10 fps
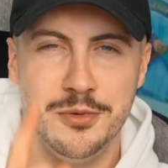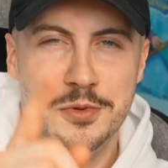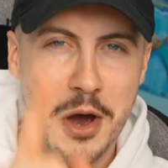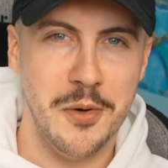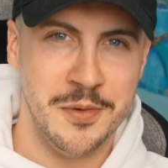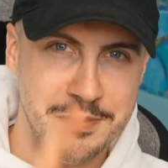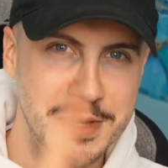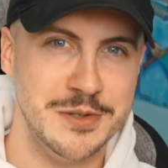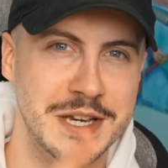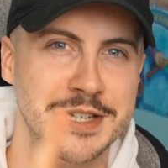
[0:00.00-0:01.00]
you know
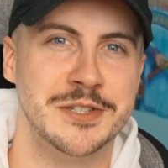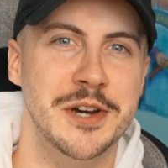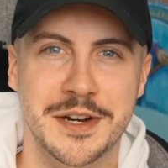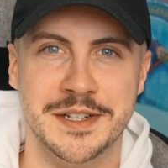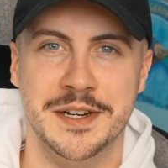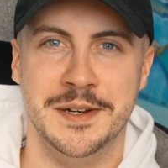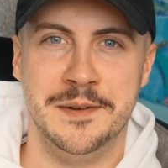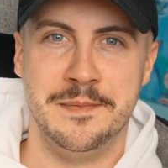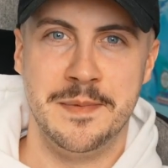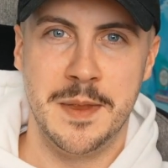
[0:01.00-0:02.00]
music is good
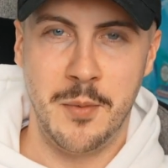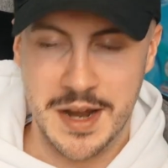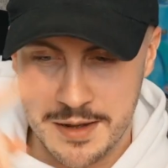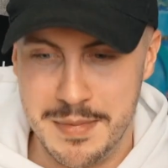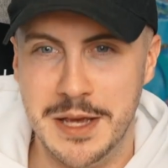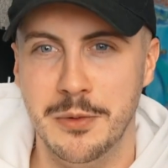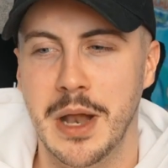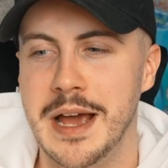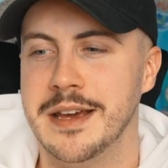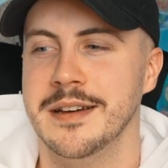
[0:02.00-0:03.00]
when it can make you
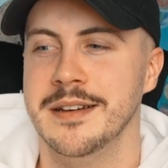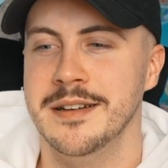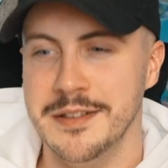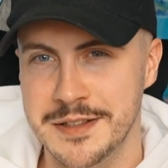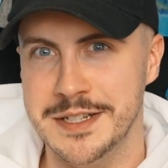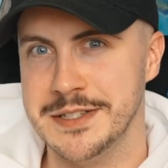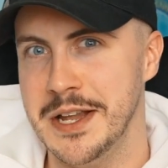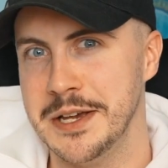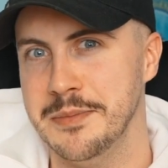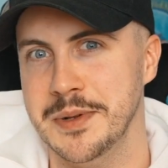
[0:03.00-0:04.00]
like the
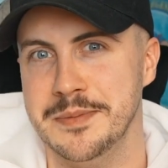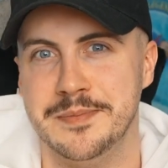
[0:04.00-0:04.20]
dislikable.